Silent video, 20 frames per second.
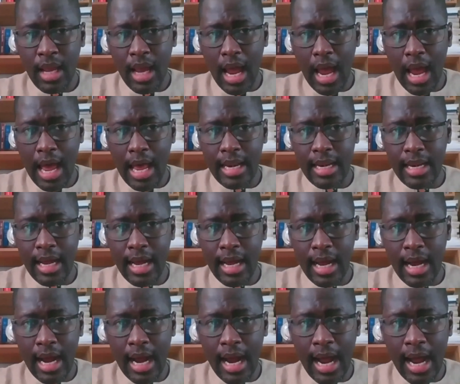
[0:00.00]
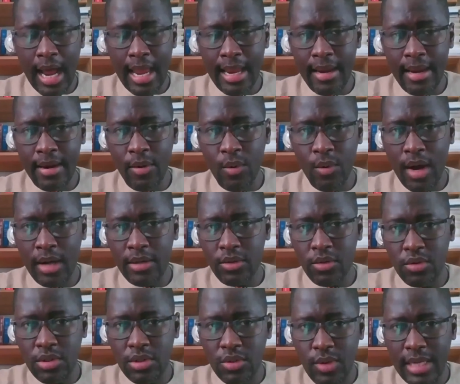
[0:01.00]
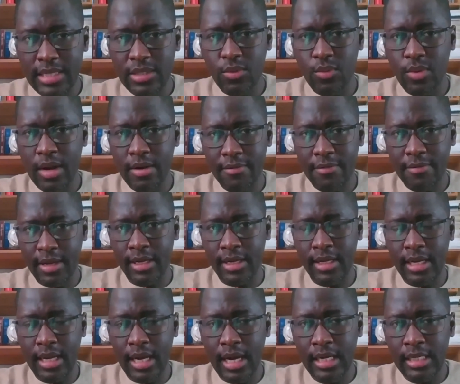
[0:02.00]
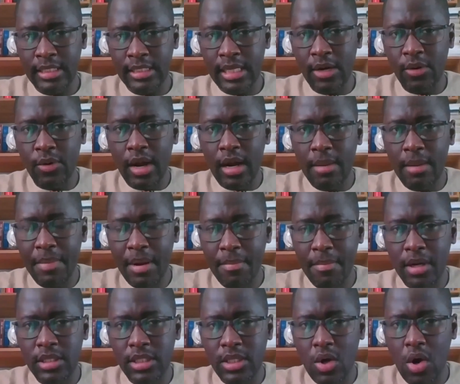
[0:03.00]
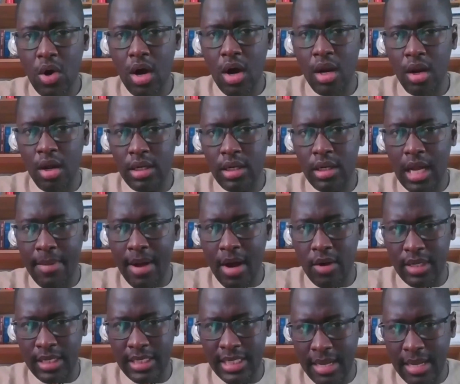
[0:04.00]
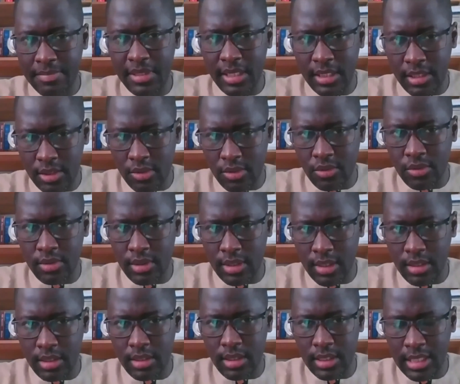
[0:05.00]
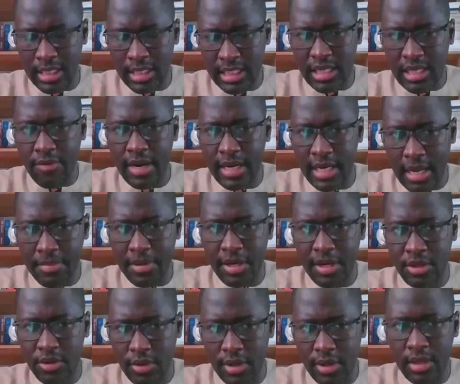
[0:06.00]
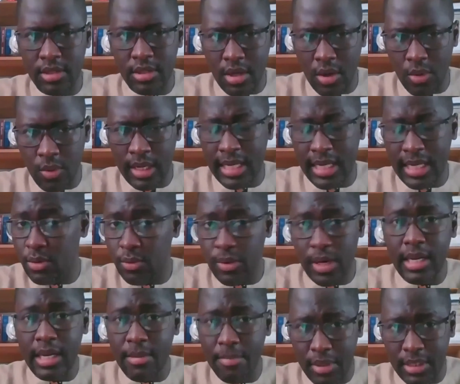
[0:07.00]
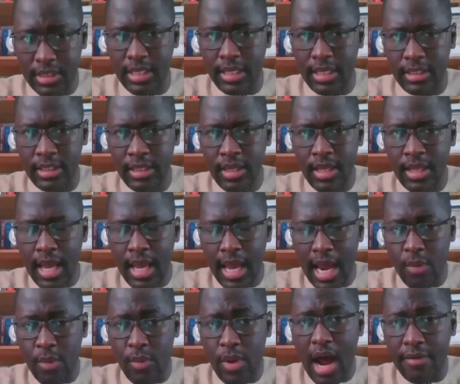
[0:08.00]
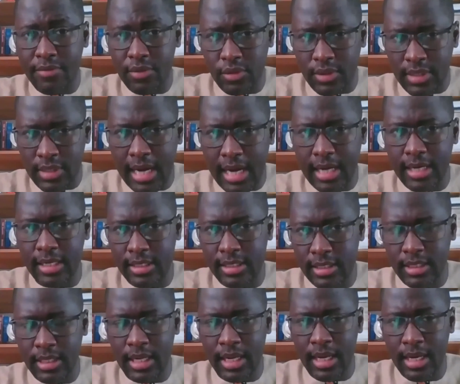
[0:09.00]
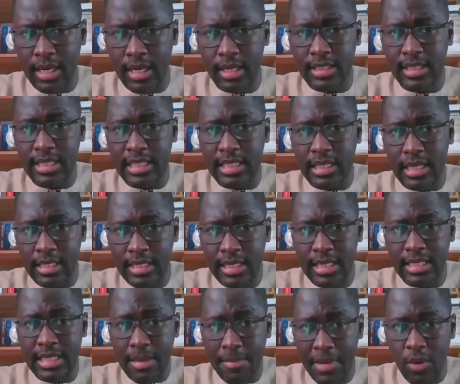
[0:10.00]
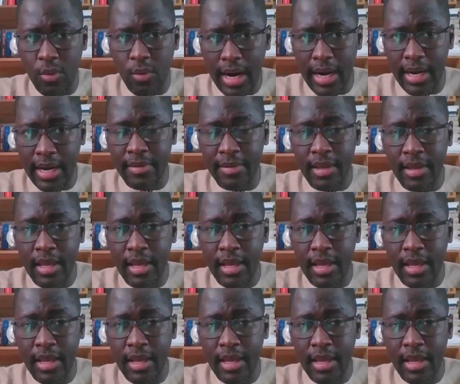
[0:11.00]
And I want to stress one thing. Generally, people talk a lot about the debt issue, the sovereign debt issue in the soul. It's really important, and we have to tackle it in a systemic way.